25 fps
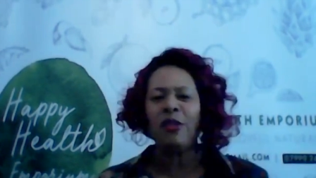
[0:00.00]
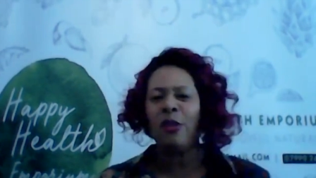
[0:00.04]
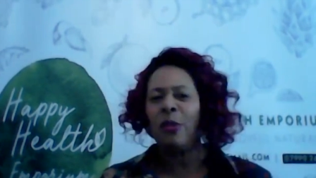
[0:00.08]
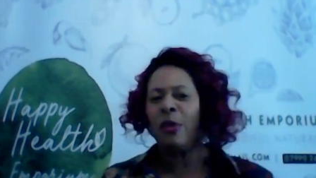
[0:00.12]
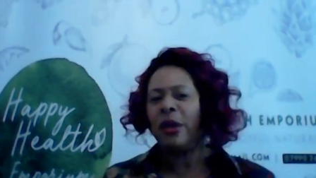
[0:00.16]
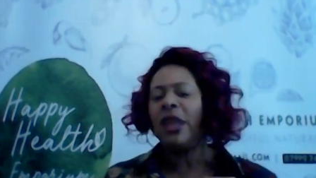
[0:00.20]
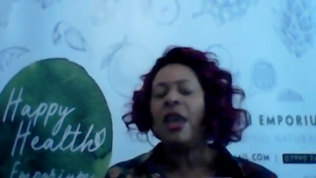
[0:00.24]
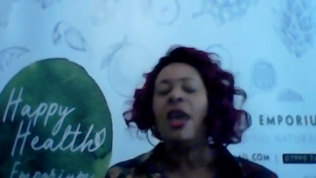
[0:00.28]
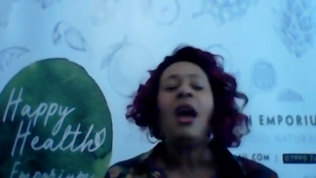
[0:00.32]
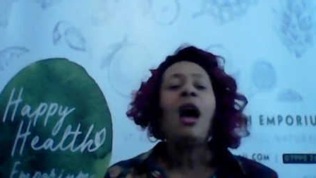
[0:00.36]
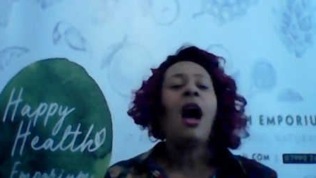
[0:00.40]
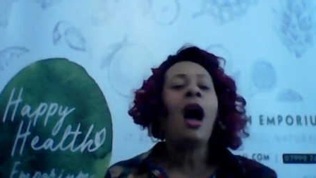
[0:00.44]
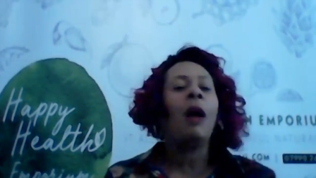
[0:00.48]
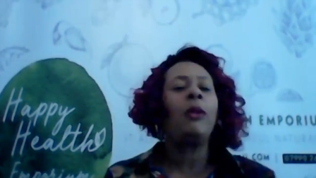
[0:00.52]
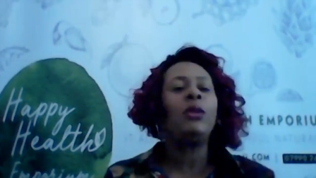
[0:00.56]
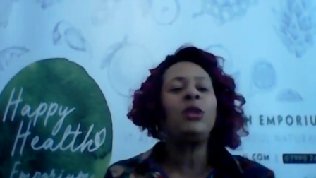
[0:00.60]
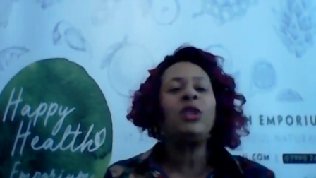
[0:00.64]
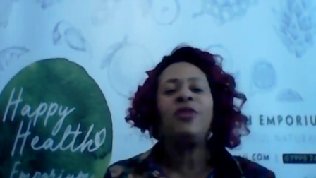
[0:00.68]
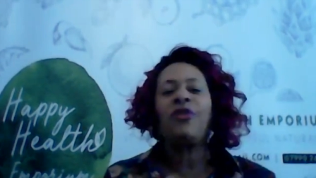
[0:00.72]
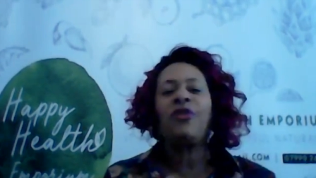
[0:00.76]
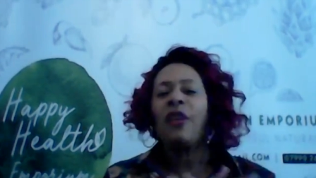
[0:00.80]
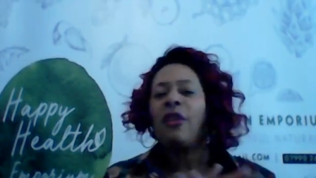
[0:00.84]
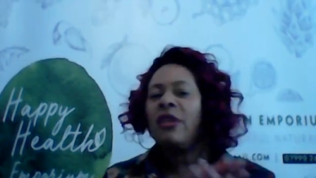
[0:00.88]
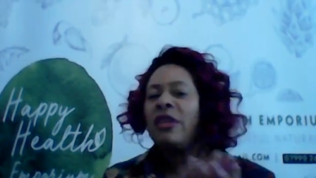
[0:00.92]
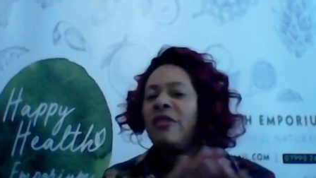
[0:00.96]
When I was
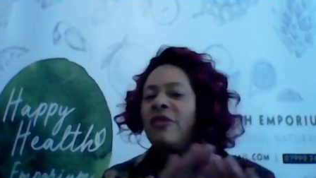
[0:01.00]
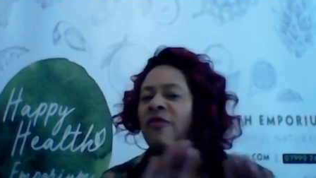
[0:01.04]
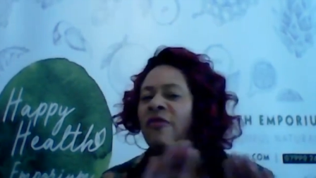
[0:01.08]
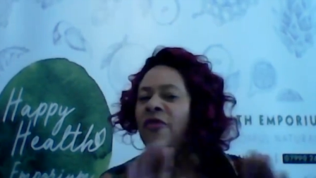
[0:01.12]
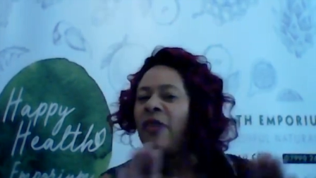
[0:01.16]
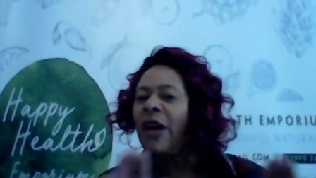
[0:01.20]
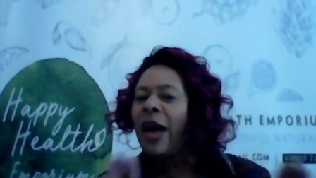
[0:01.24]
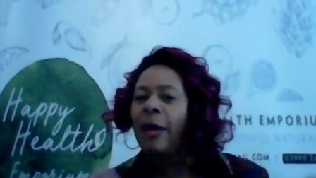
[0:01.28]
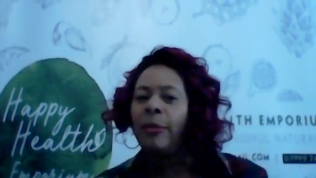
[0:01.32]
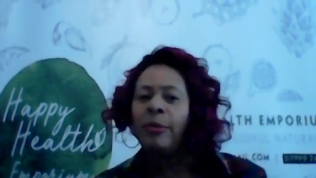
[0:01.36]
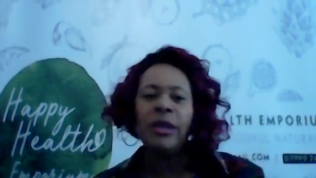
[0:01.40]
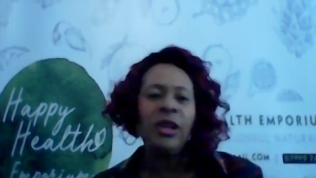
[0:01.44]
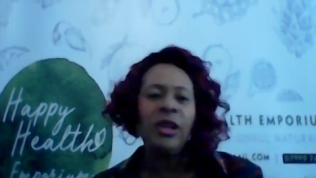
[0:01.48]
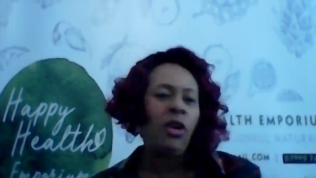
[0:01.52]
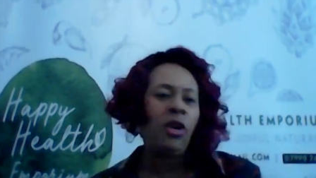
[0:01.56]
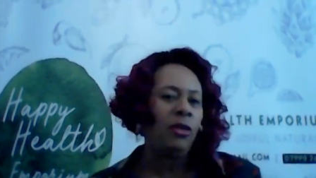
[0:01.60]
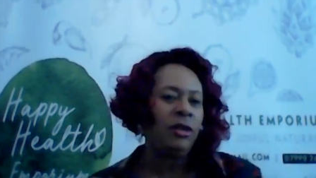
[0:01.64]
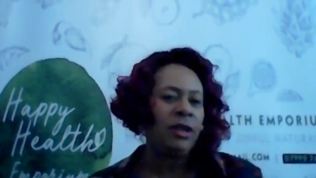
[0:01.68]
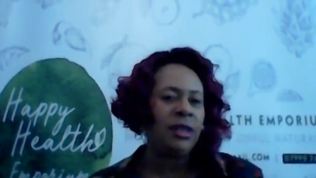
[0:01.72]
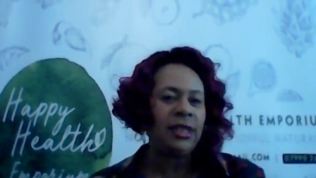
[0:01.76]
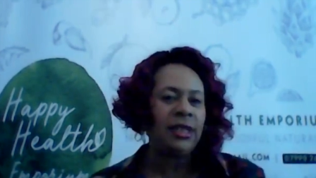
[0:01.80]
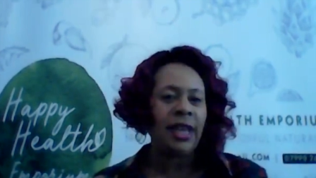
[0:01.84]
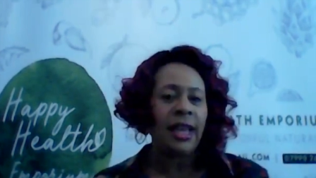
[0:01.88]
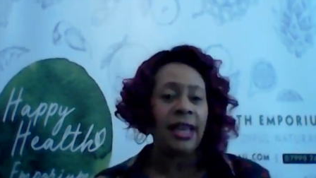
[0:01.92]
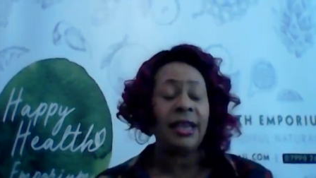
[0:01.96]
very family
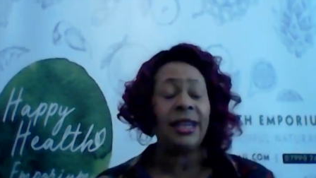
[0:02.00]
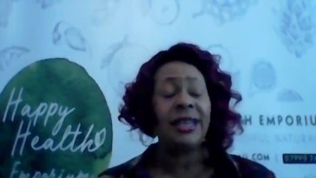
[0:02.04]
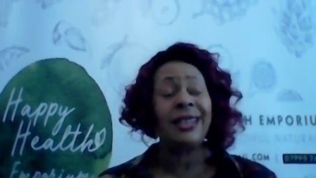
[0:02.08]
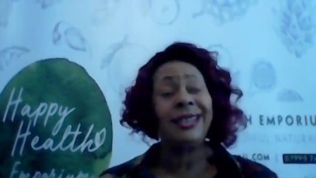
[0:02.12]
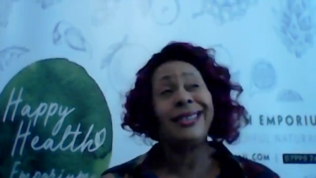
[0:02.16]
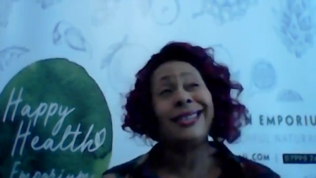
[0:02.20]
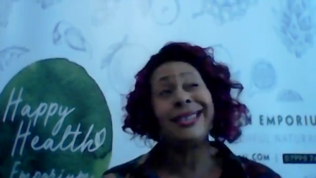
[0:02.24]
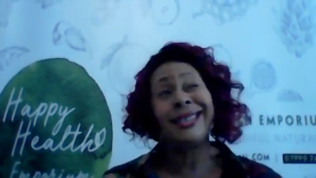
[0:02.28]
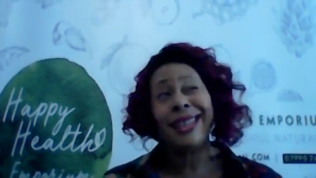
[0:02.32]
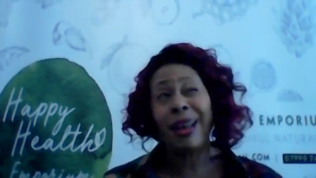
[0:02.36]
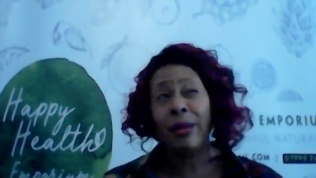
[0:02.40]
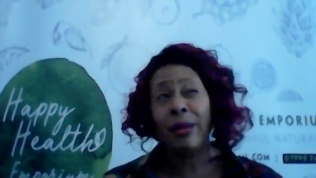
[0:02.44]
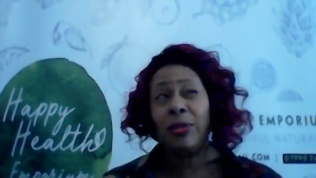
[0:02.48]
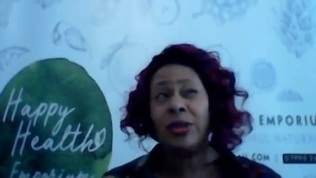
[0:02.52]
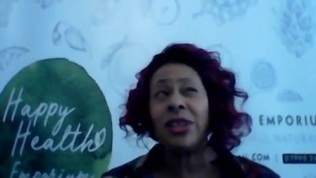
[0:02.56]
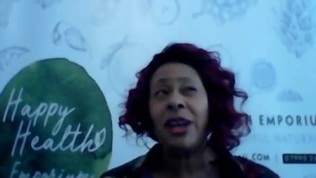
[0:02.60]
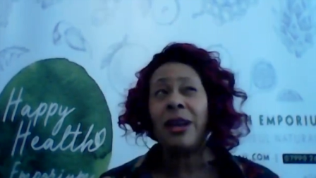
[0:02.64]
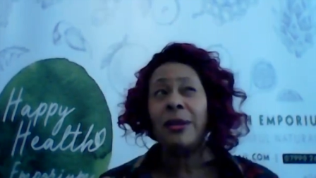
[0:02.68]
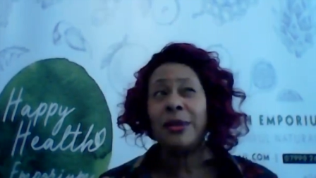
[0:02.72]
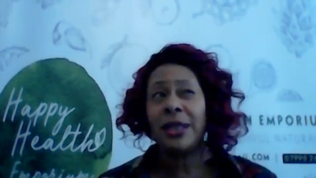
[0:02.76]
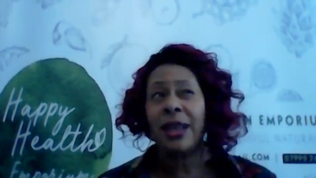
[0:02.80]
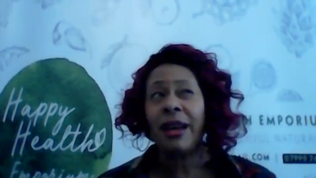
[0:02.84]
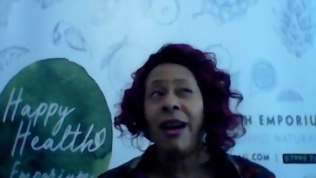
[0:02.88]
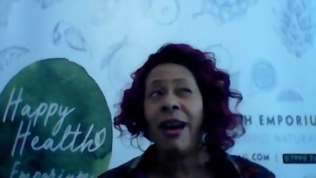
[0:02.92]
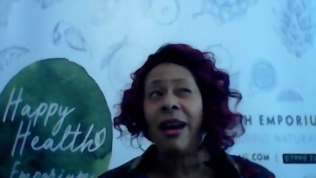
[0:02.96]
orientated, and
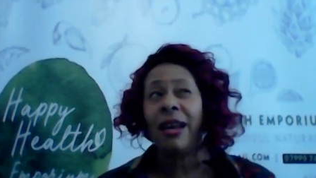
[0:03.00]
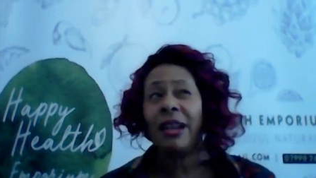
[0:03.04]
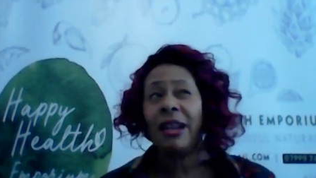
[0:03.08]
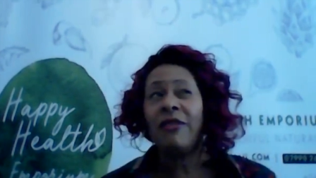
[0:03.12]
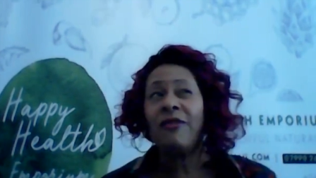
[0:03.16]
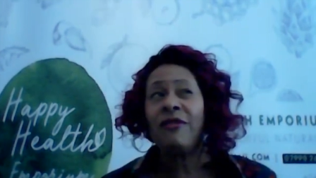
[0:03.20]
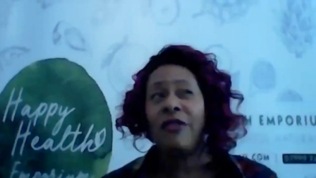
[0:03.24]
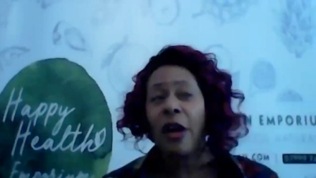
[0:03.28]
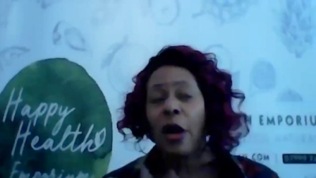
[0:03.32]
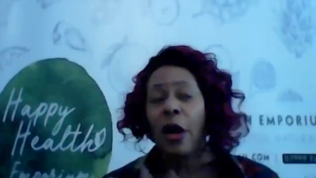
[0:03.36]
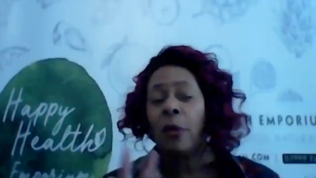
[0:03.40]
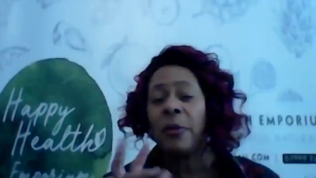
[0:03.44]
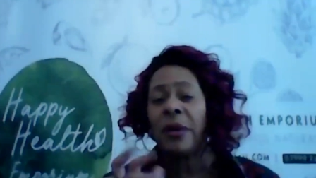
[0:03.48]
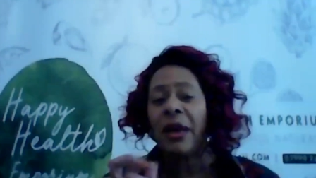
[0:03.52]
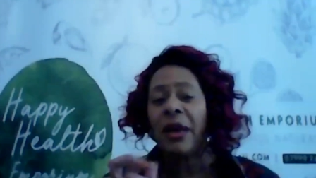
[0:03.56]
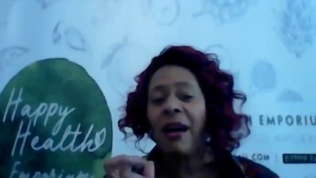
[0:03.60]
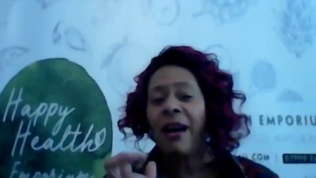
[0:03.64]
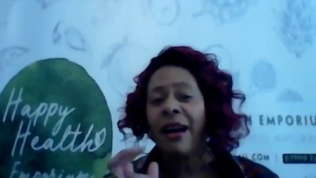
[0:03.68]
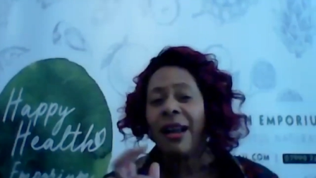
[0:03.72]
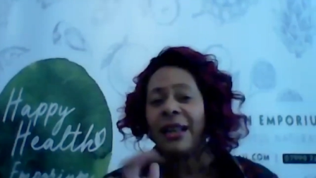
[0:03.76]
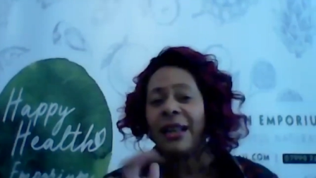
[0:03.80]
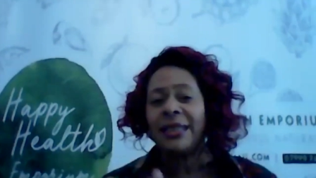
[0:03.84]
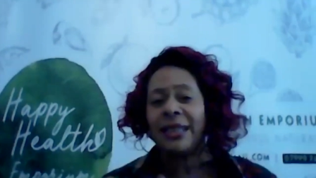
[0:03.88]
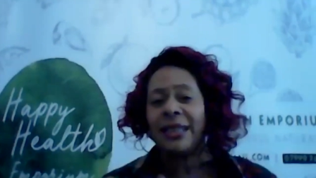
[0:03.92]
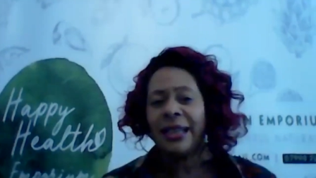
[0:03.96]
sometimes I kind of felt a bit
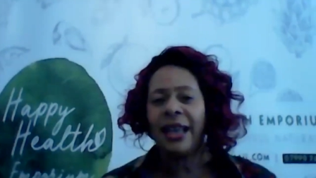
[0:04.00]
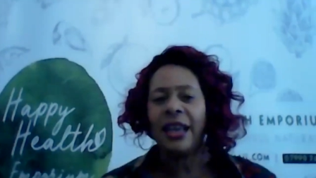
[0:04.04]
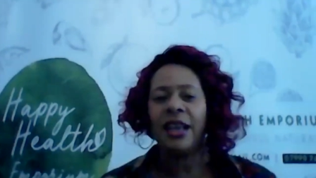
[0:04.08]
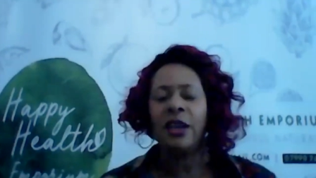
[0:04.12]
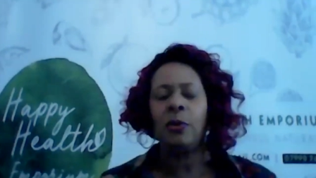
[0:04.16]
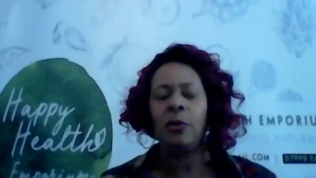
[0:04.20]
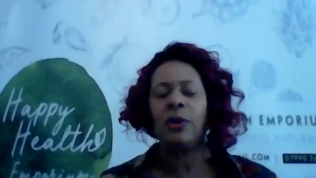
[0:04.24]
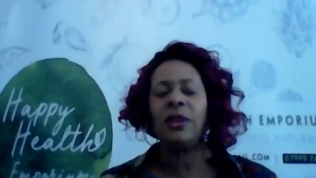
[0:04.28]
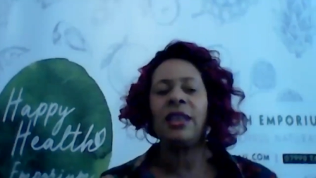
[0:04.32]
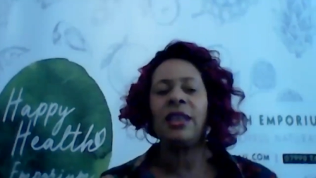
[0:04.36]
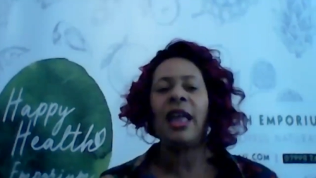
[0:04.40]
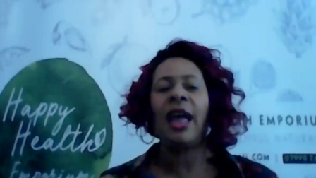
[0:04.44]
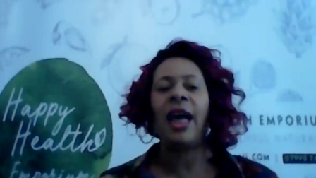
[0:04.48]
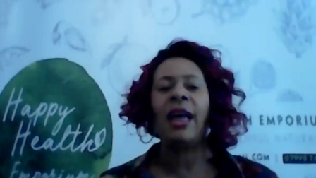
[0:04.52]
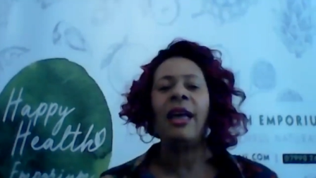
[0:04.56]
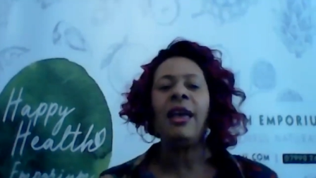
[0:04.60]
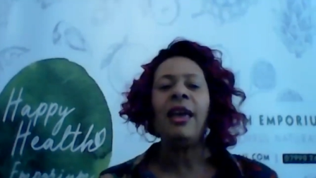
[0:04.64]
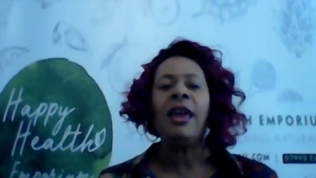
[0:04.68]
isolated with that,